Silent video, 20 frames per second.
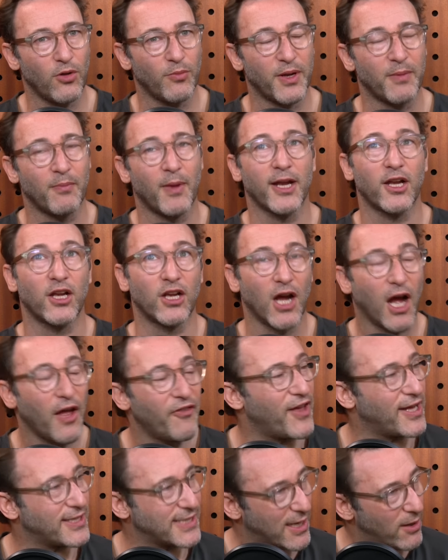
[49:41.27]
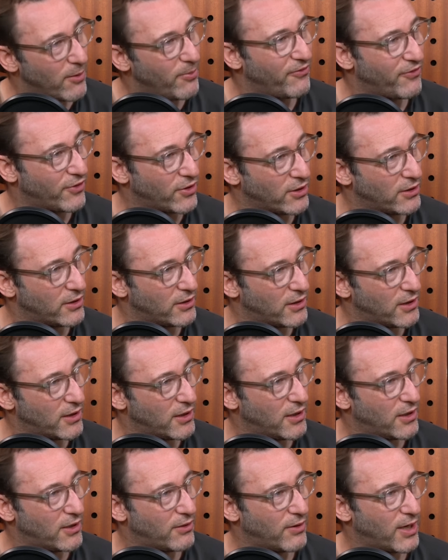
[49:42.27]
But my God, that's helpful,
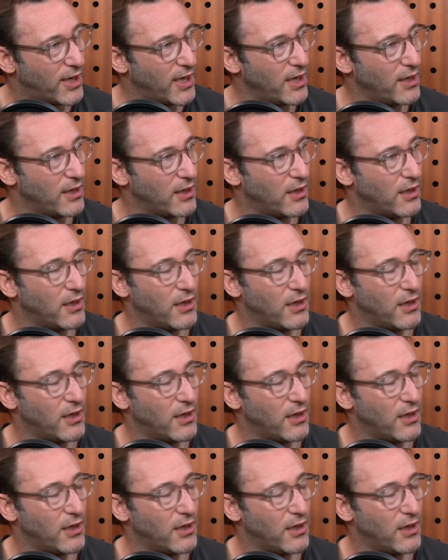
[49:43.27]
right?